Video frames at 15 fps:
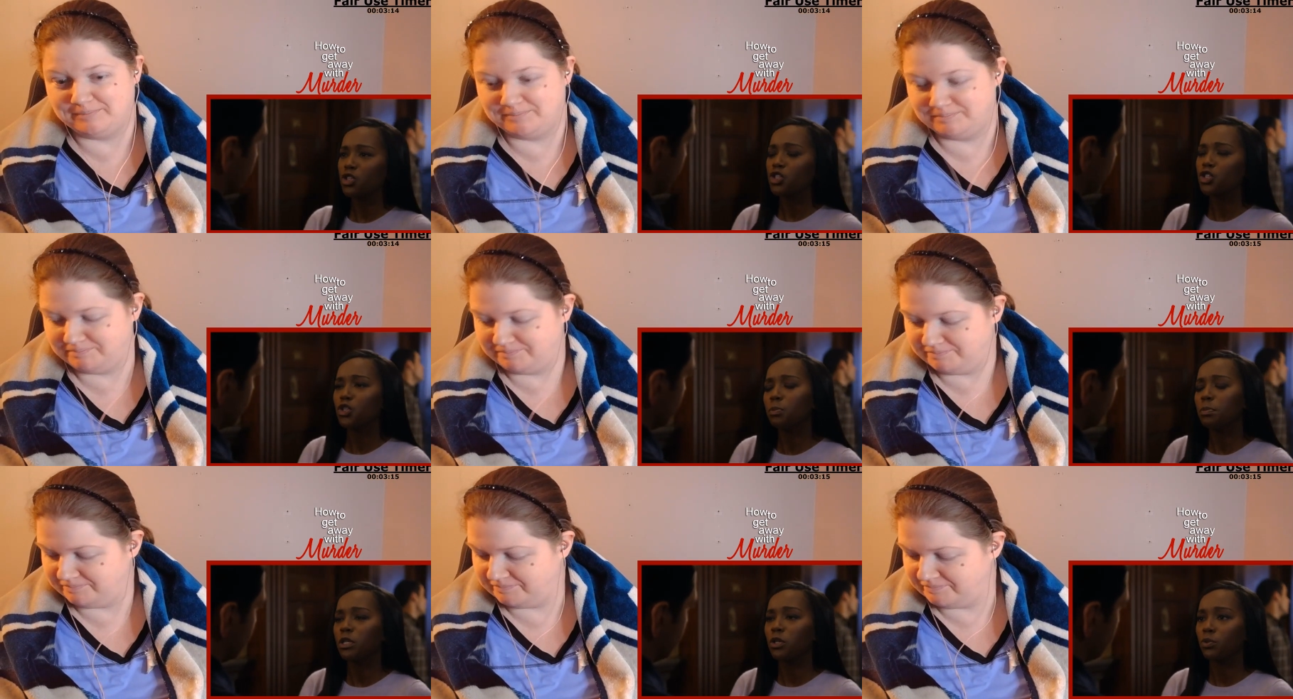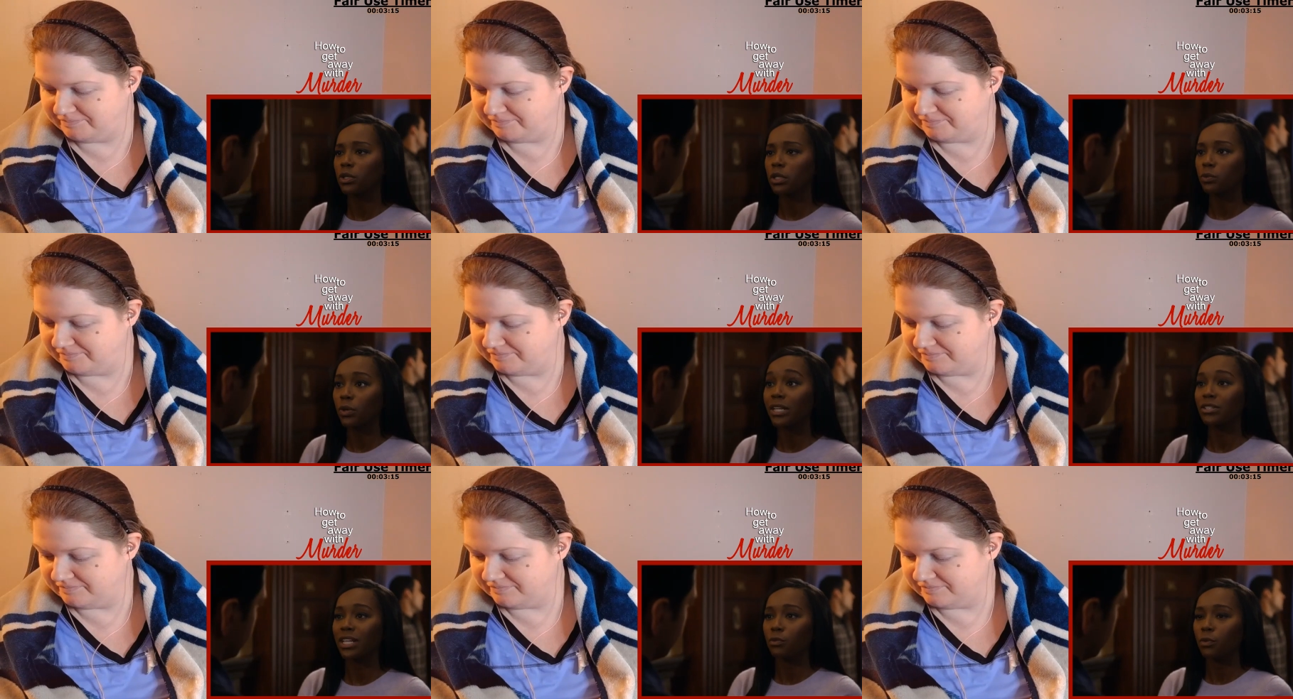Speaker 1: And your stupid gorilla
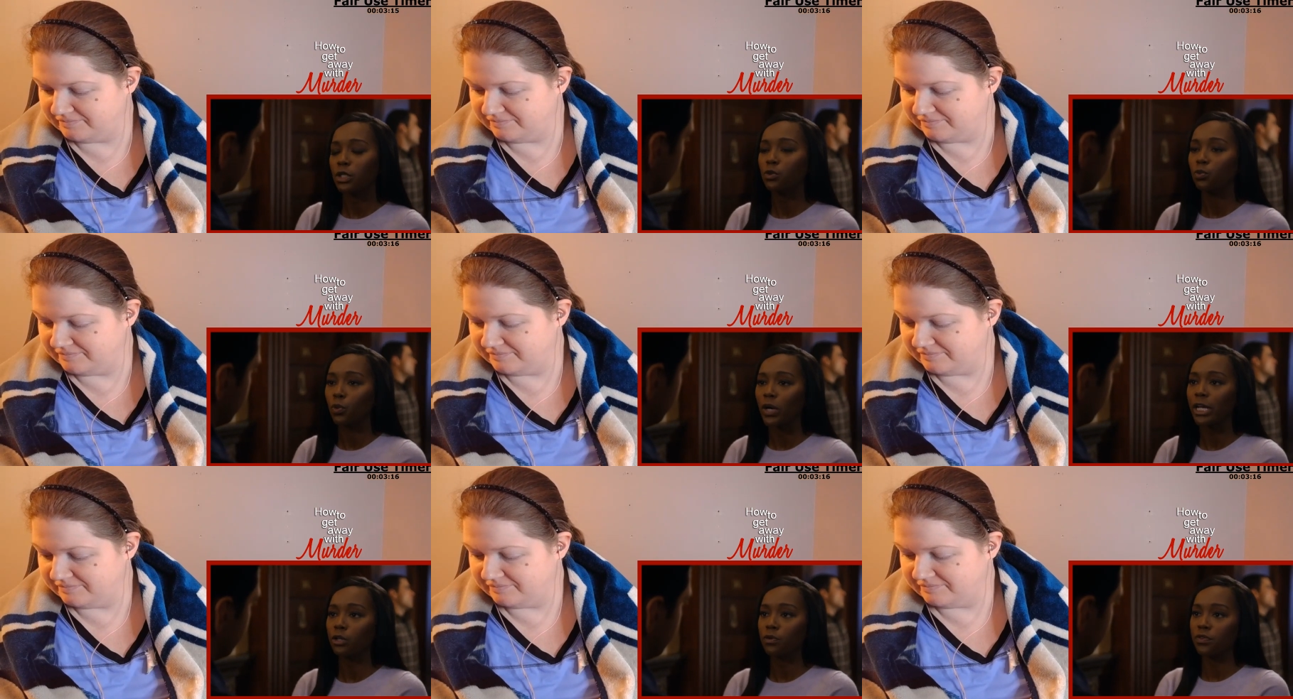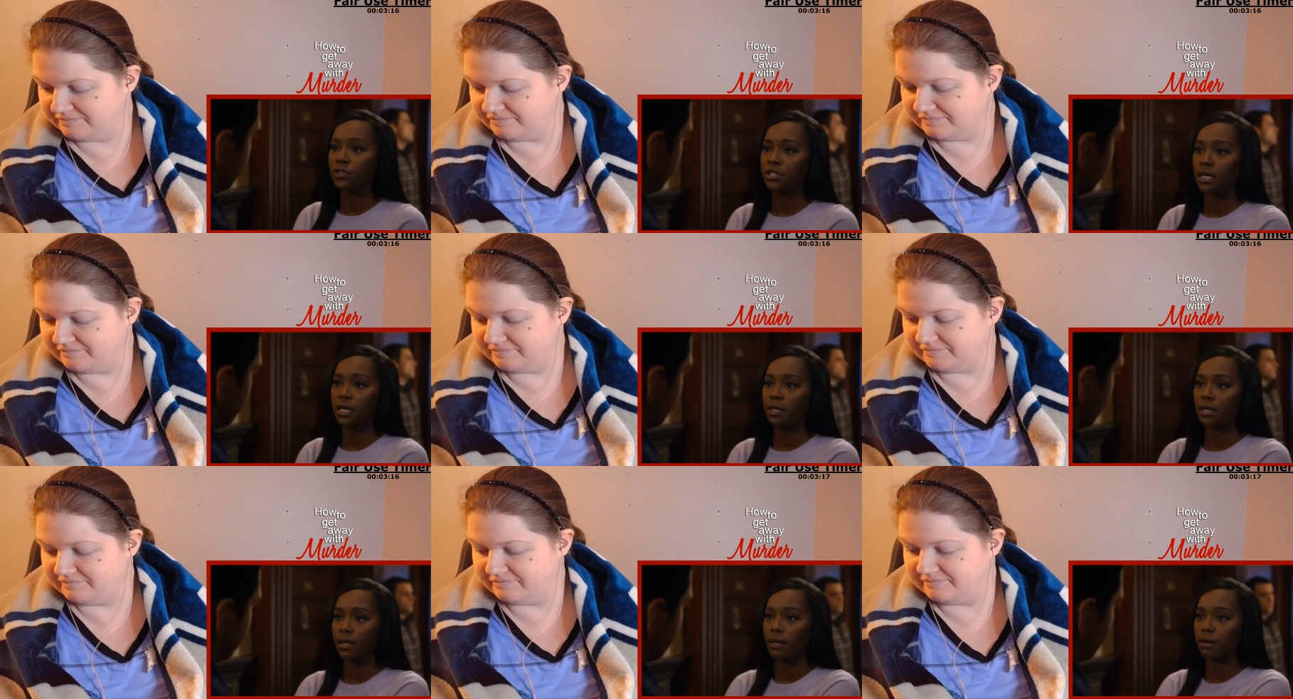raves, like when you ran over
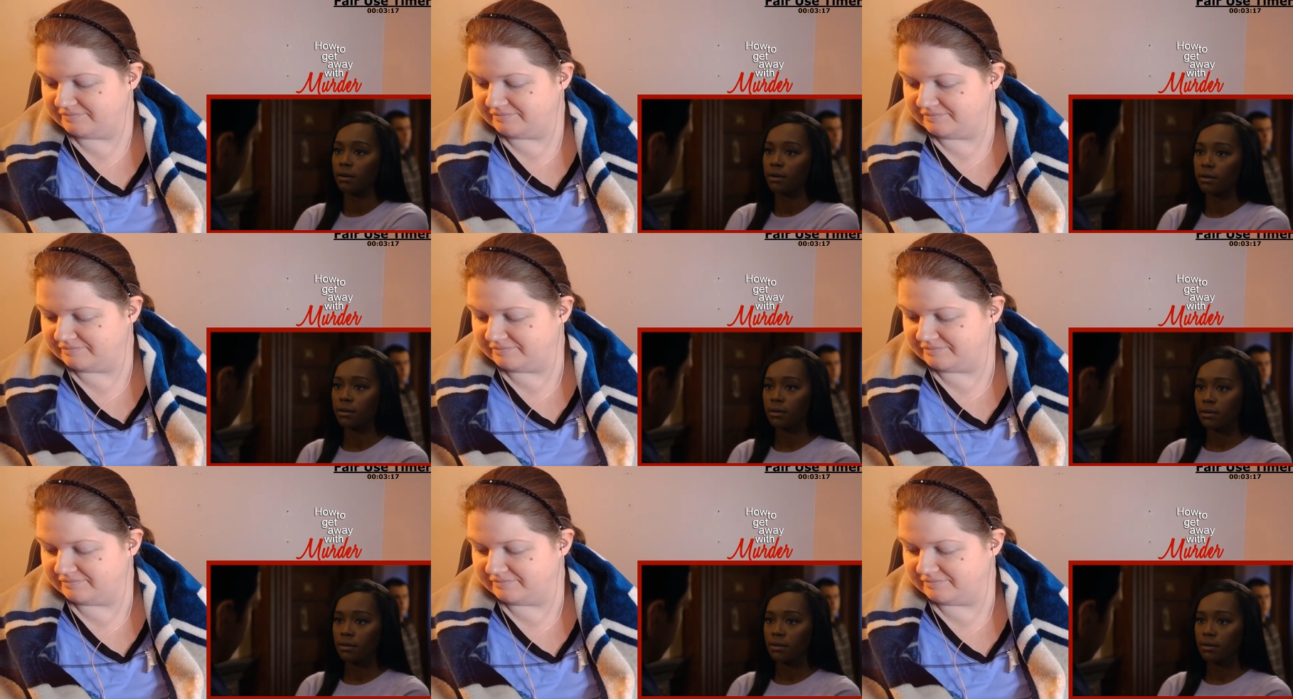Sinclair.